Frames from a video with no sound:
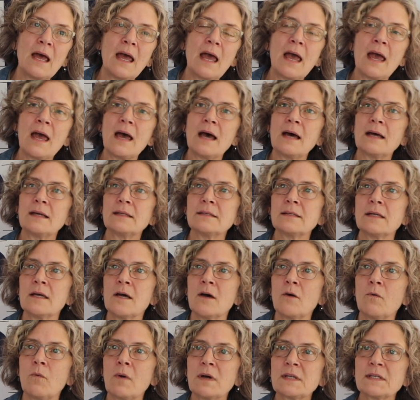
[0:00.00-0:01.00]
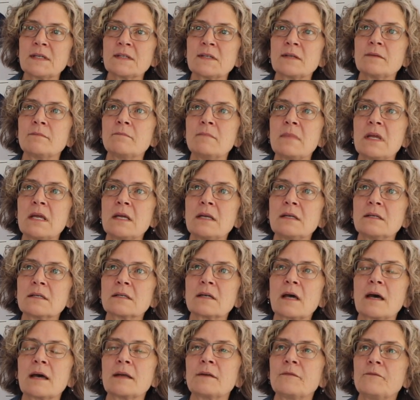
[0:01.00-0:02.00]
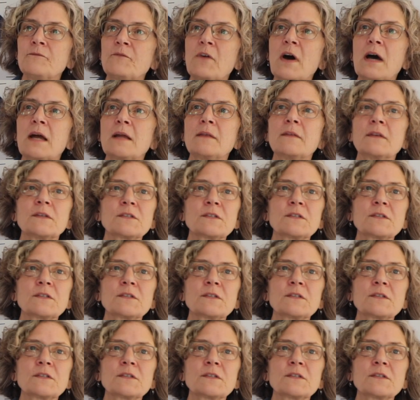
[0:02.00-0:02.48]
And what does it mean to kind of find